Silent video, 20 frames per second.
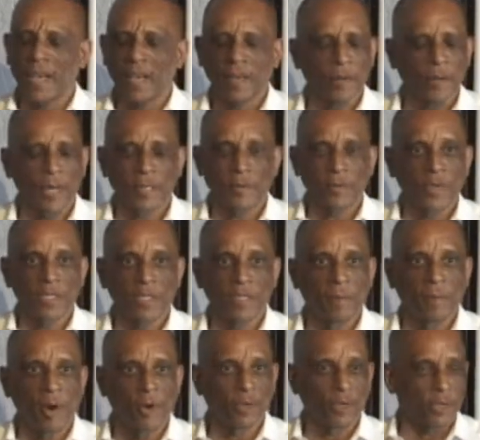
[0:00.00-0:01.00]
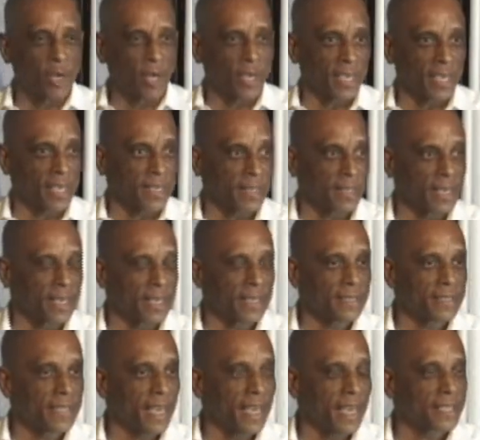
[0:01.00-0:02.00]
I, it was the most shocking
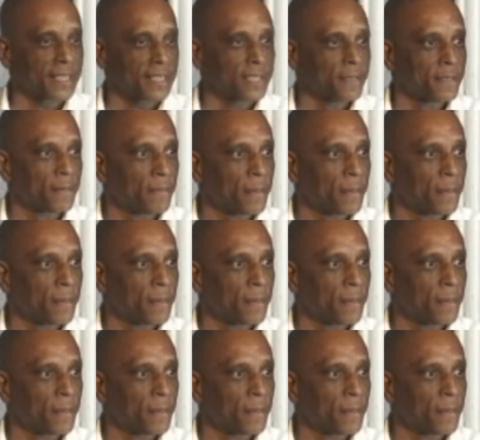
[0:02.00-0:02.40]
thing that